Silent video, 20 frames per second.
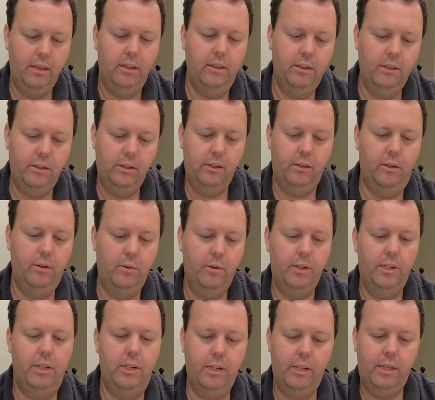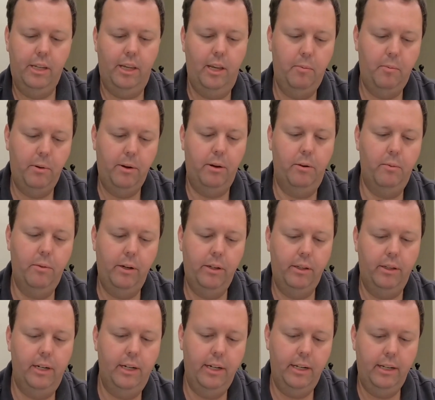So we're just keep on
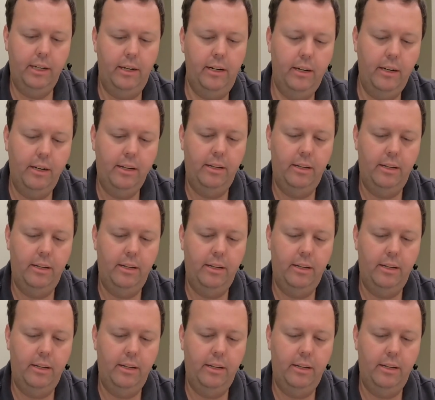reeling it in.